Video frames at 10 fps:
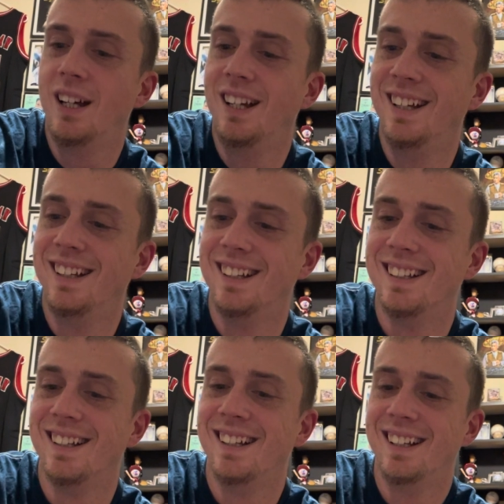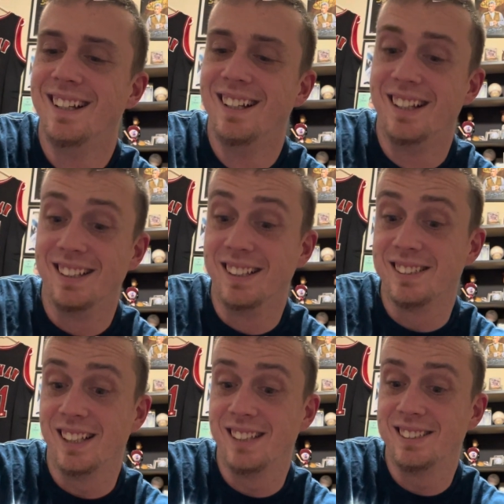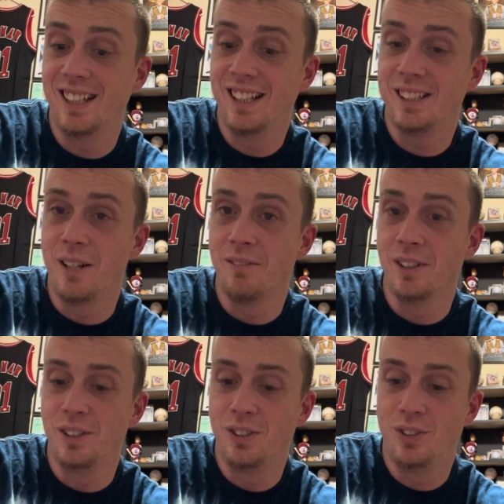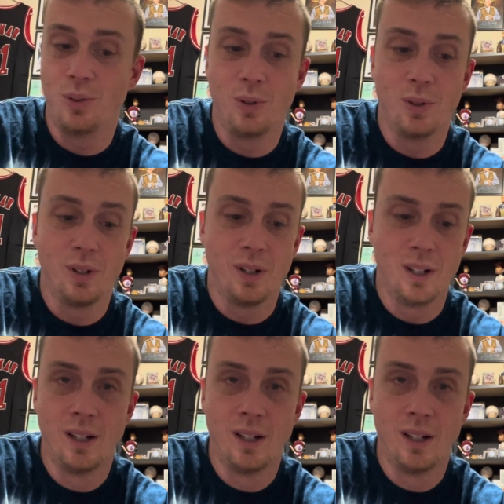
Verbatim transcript: I think that's how you say it. Not really sure.